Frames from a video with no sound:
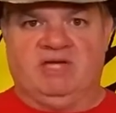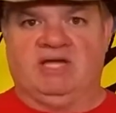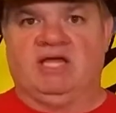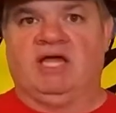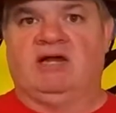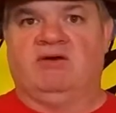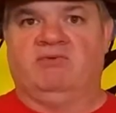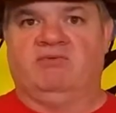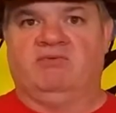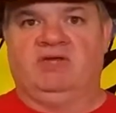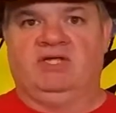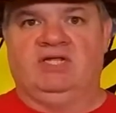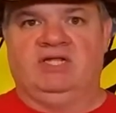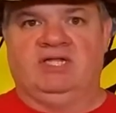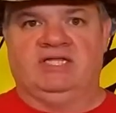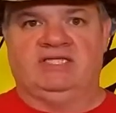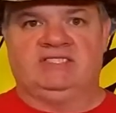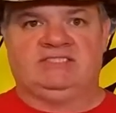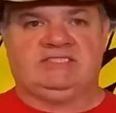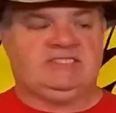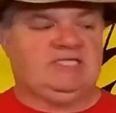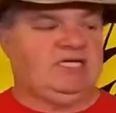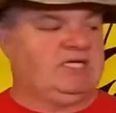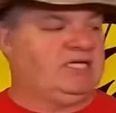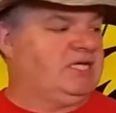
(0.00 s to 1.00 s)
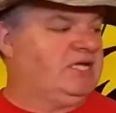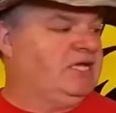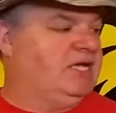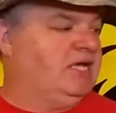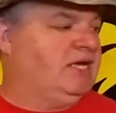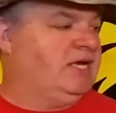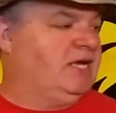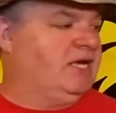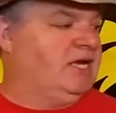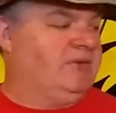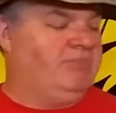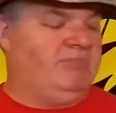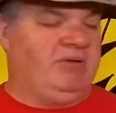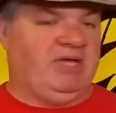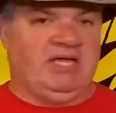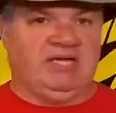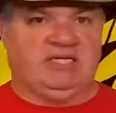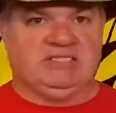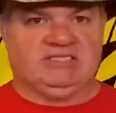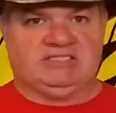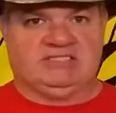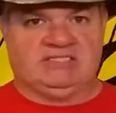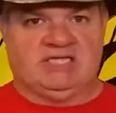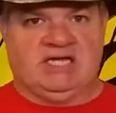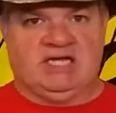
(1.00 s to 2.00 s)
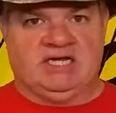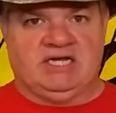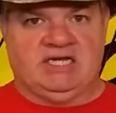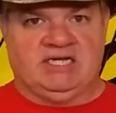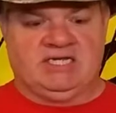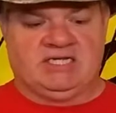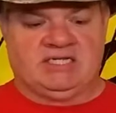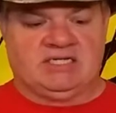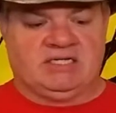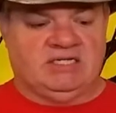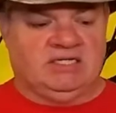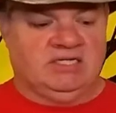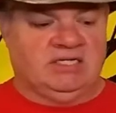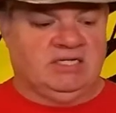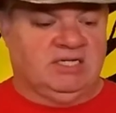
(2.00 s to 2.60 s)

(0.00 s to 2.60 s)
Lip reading: I got a Realistic and I got a Panasonic.